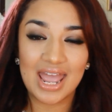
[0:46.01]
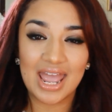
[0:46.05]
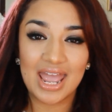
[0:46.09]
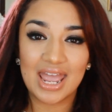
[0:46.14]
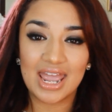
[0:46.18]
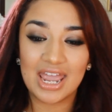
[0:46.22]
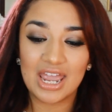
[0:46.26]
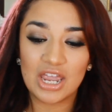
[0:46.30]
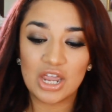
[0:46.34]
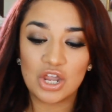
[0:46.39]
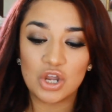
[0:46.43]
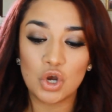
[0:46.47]

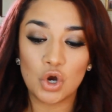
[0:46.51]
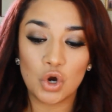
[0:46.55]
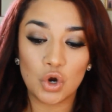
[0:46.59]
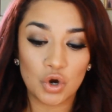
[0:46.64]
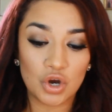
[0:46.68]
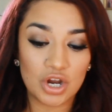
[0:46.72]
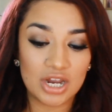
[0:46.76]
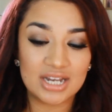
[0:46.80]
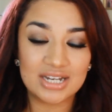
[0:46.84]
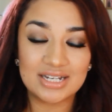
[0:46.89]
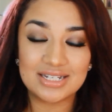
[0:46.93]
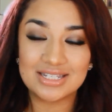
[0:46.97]
a
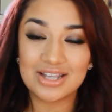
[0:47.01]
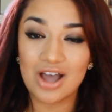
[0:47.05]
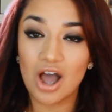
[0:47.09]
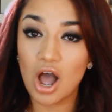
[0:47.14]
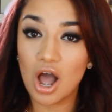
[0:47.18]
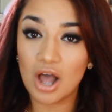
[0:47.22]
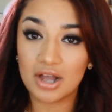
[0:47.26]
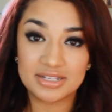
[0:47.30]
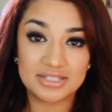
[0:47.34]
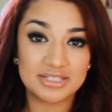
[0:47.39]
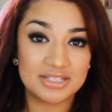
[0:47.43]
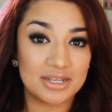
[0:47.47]
current
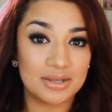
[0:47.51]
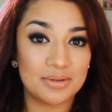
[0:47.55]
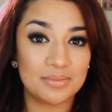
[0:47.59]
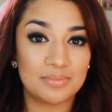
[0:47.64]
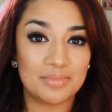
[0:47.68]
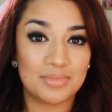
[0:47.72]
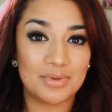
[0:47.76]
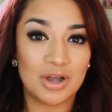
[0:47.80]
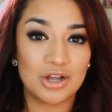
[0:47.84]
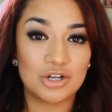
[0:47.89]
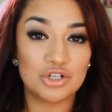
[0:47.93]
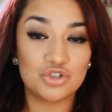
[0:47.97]

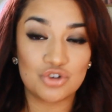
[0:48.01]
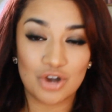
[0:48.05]
awesome